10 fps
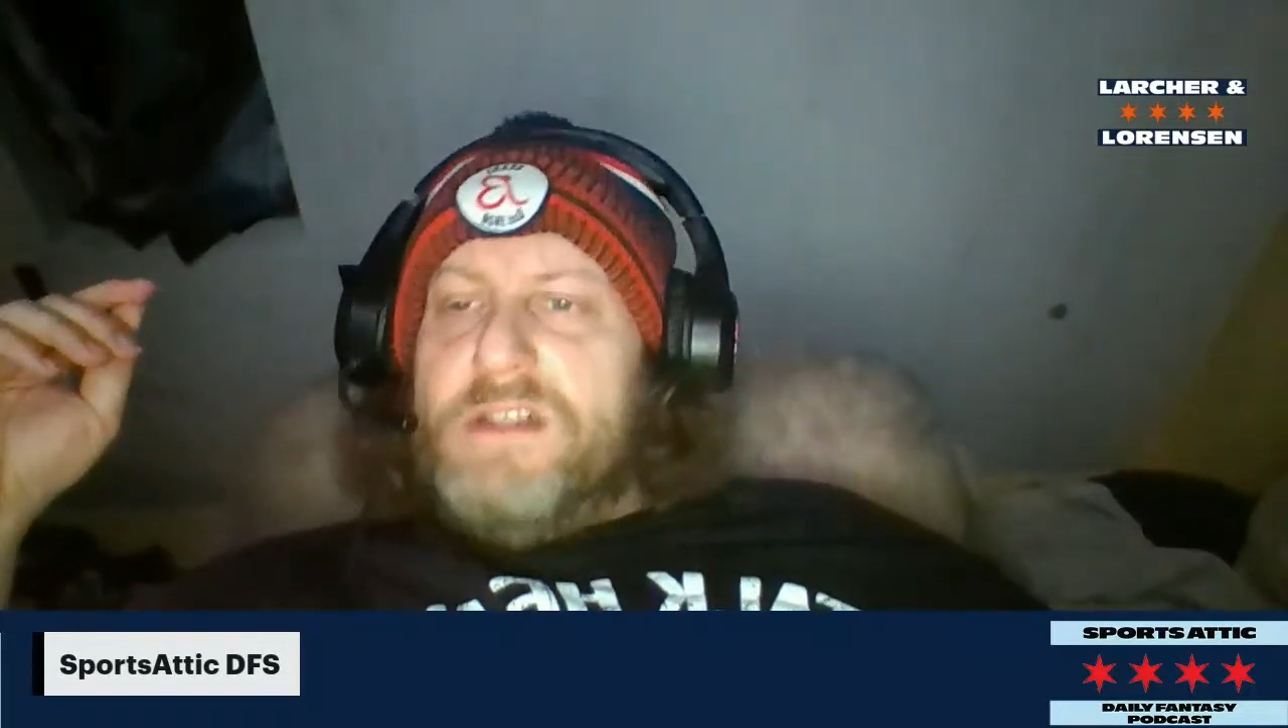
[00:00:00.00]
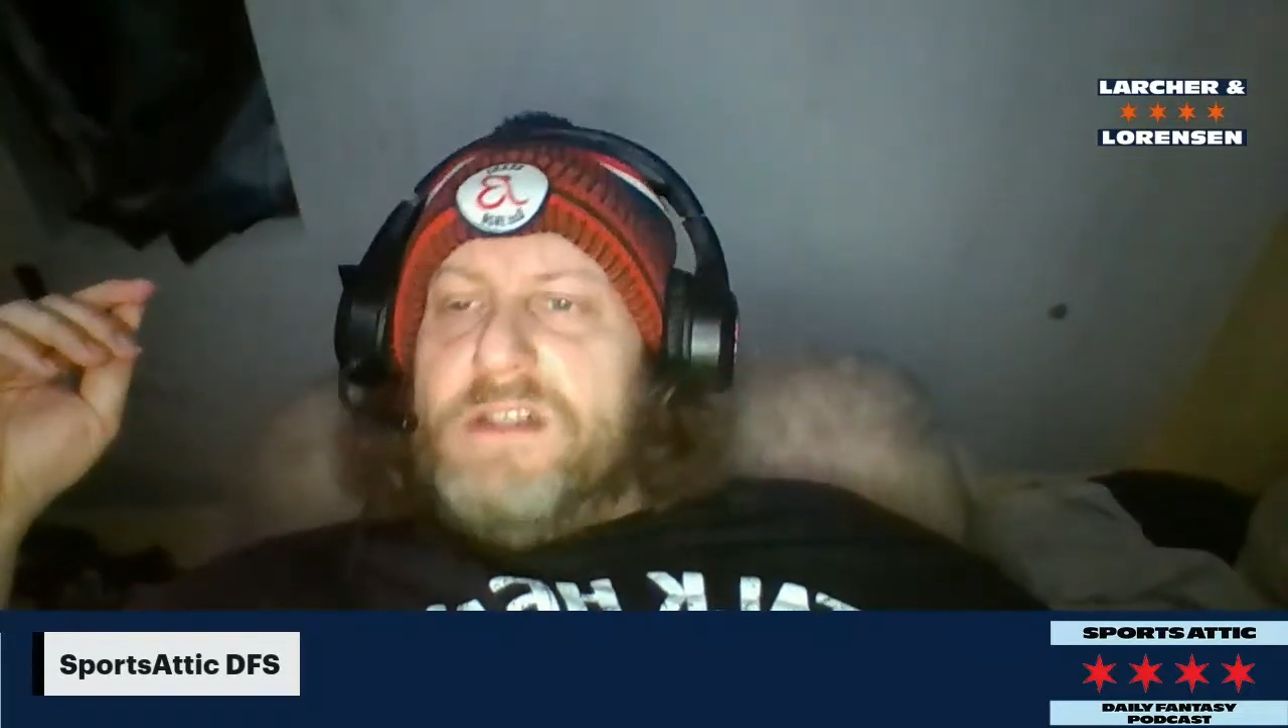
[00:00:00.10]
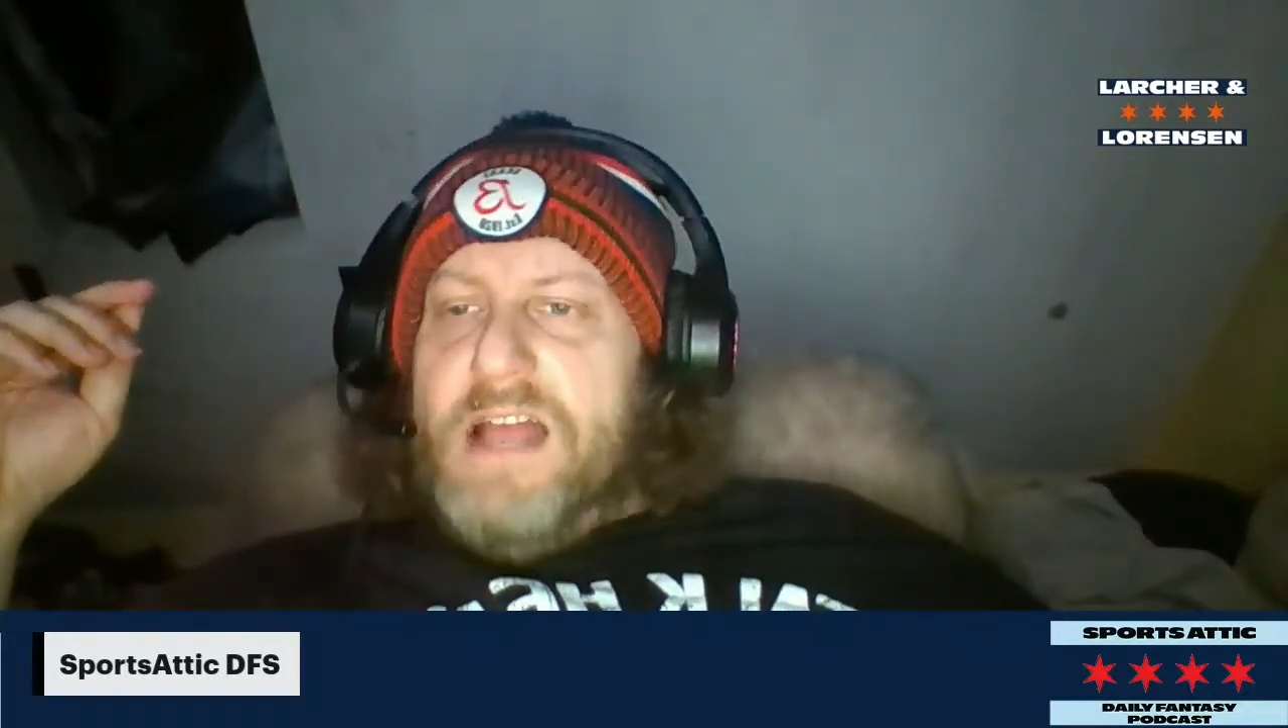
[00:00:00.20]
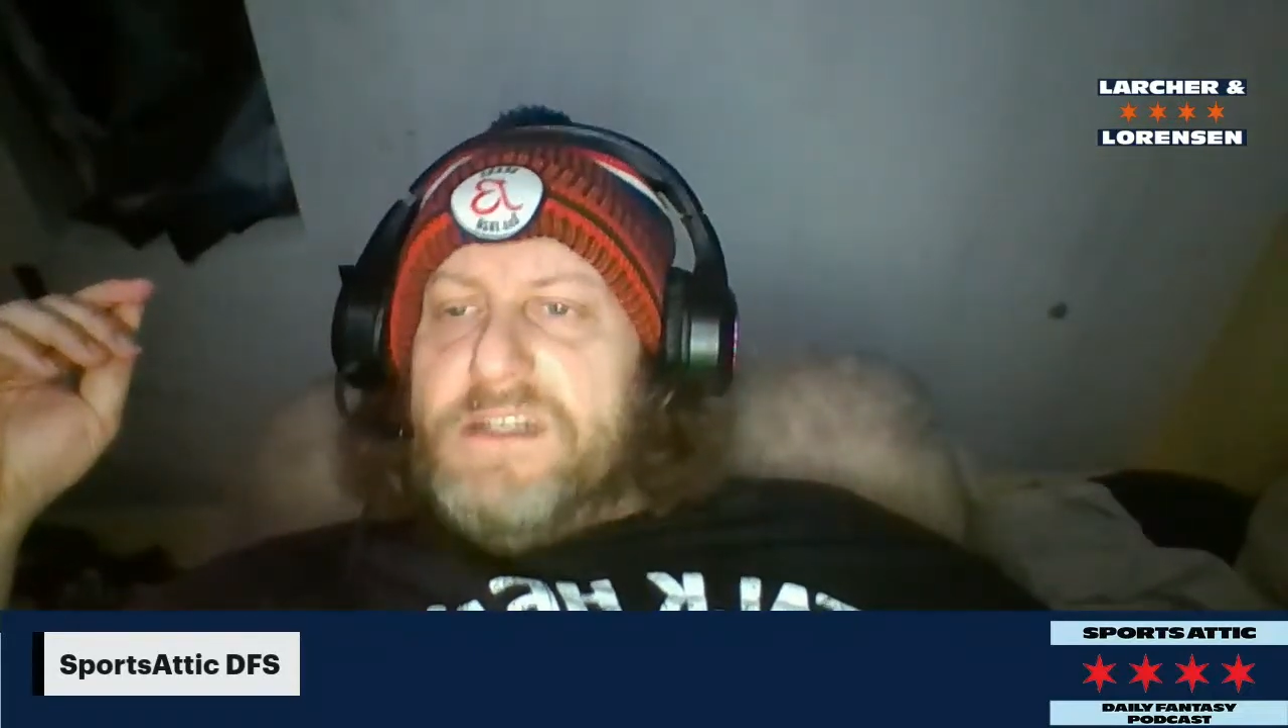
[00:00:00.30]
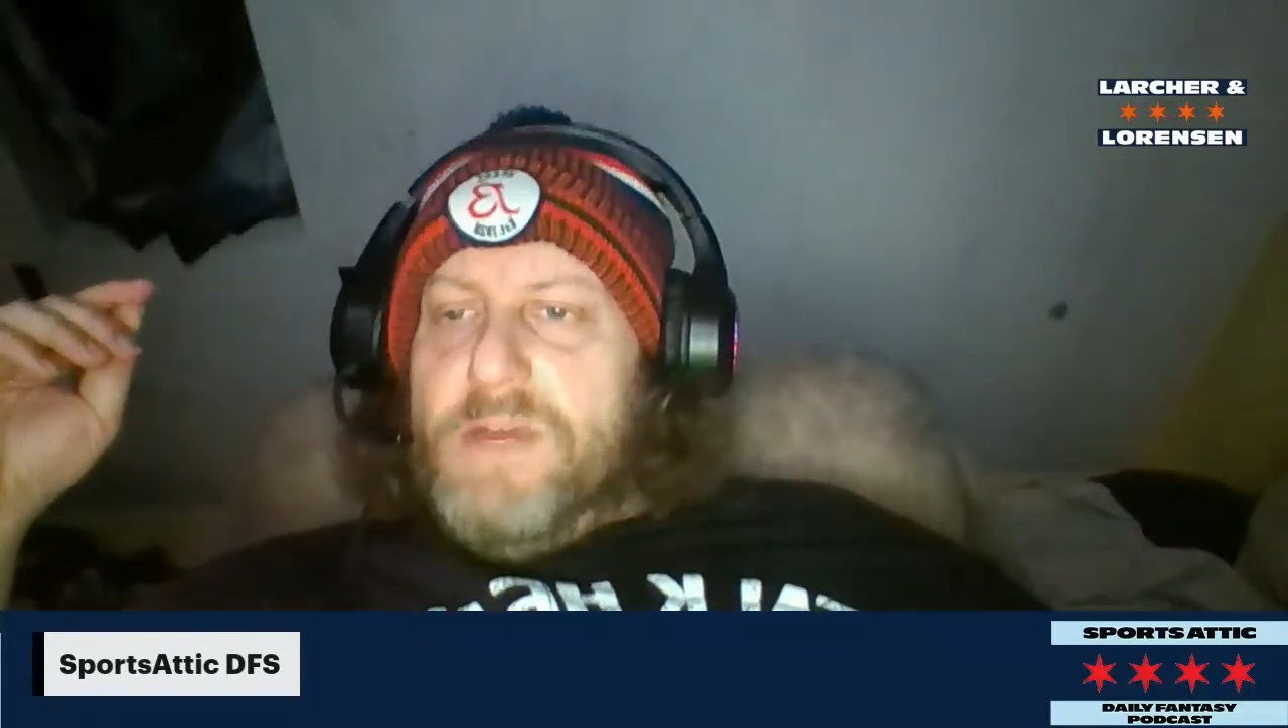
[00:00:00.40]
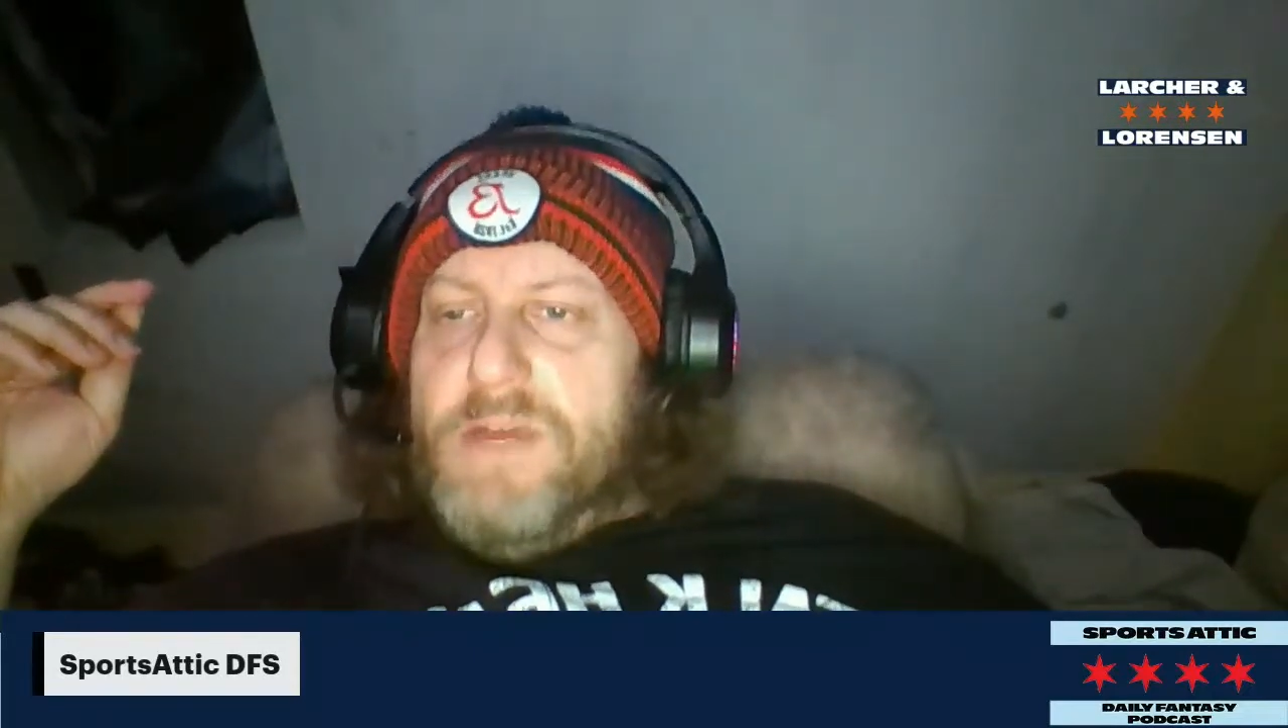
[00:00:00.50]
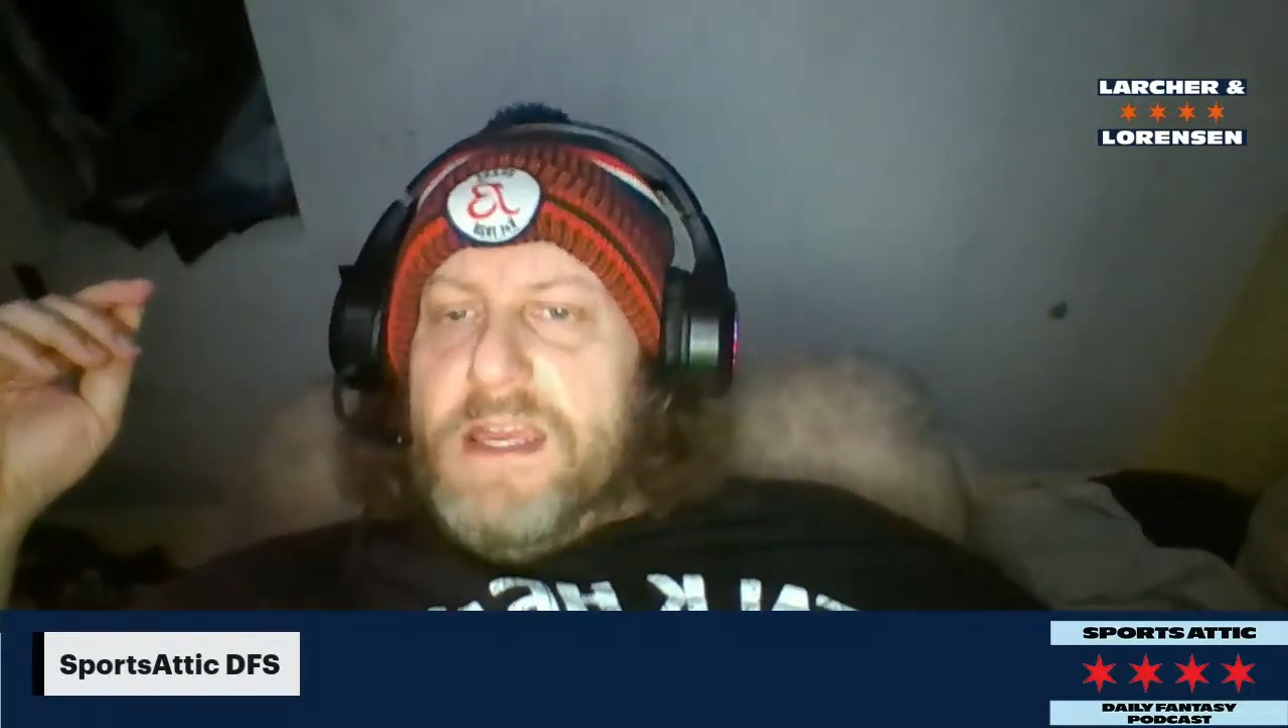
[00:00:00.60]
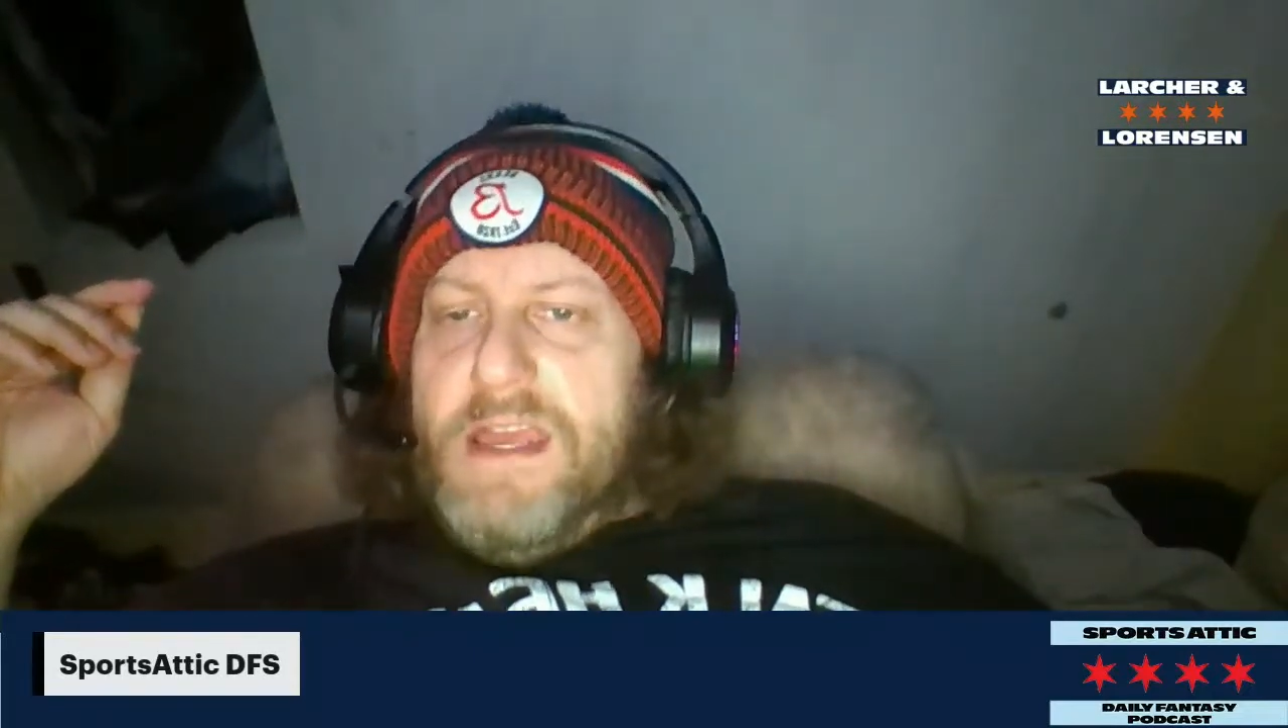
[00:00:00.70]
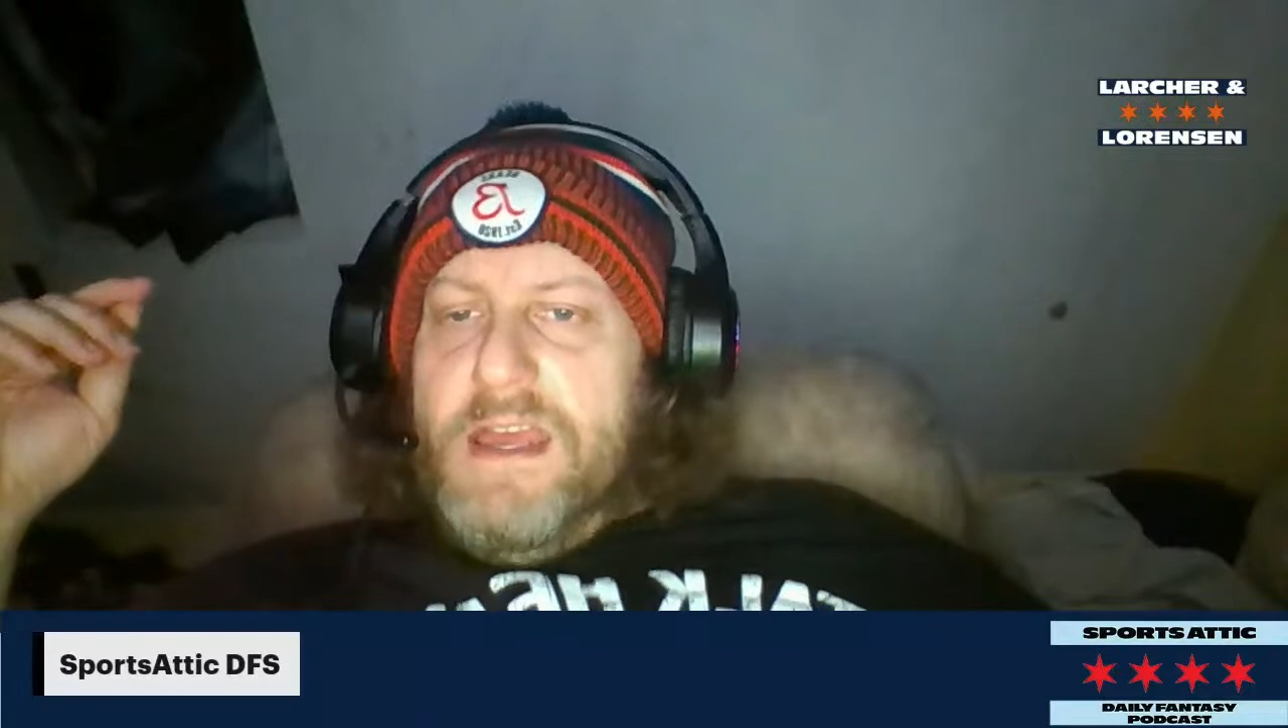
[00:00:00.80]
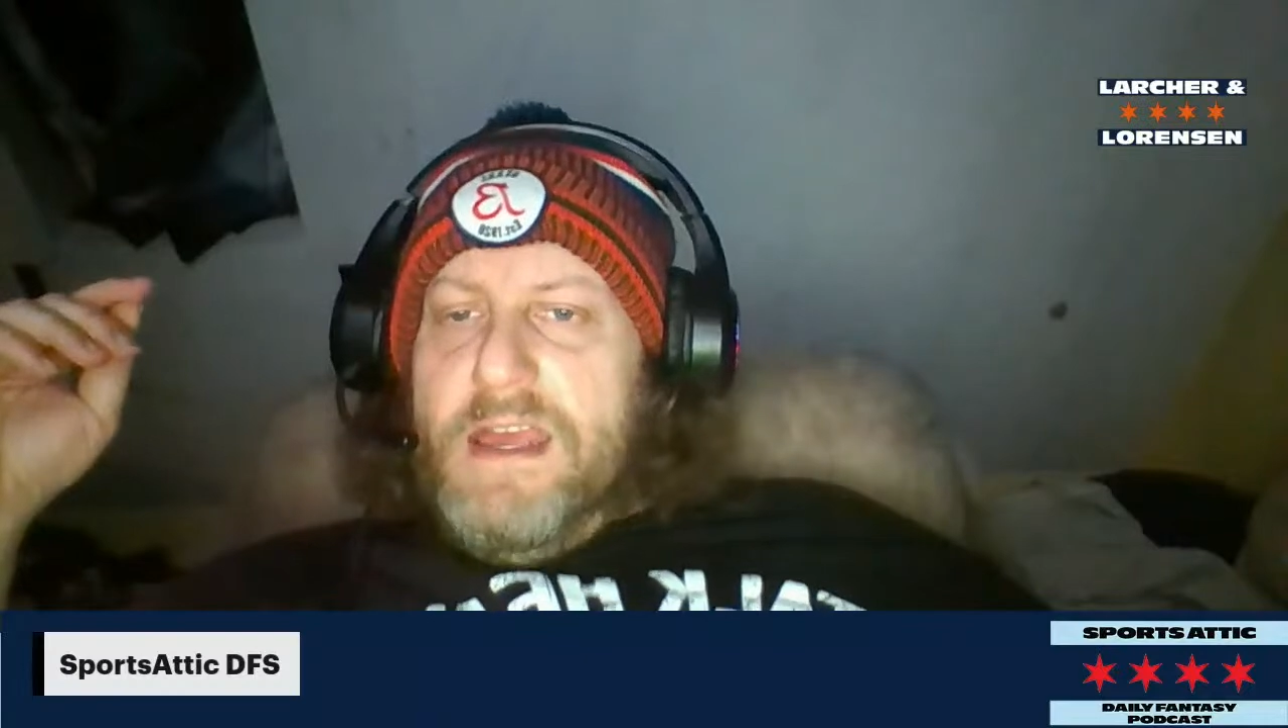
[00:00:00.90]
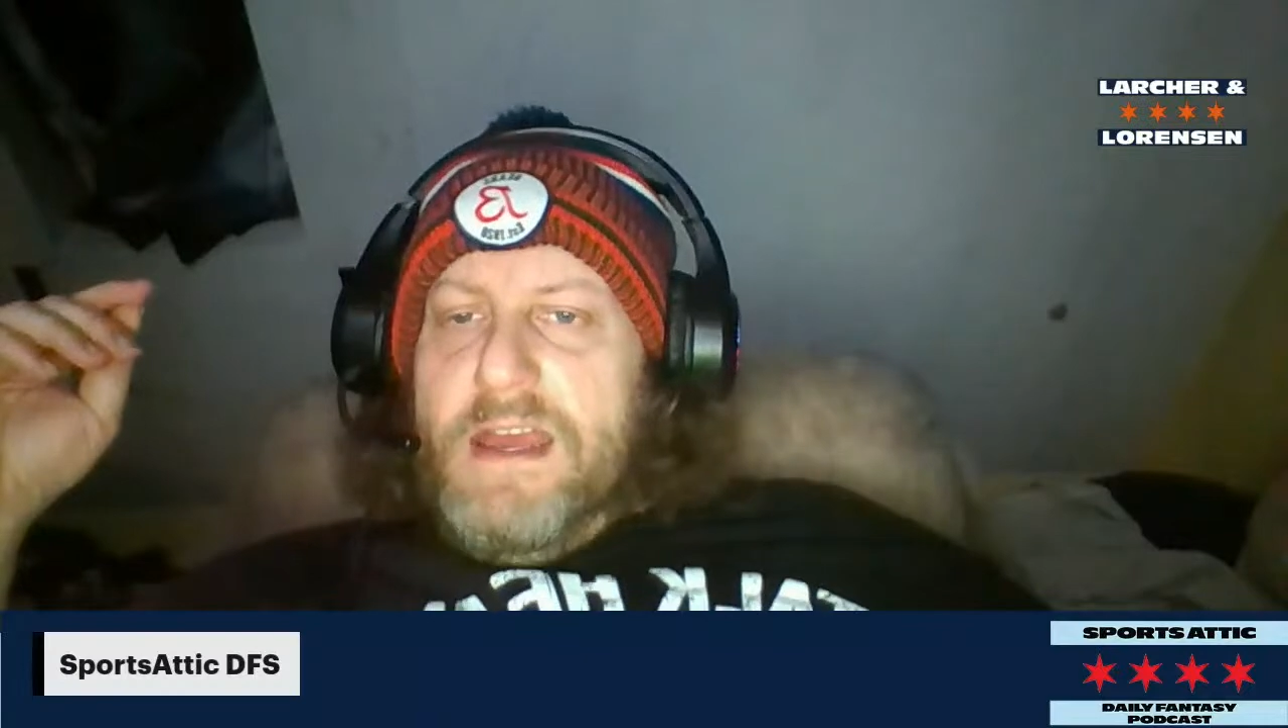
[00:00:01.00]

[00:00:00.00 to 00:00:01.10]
was last week.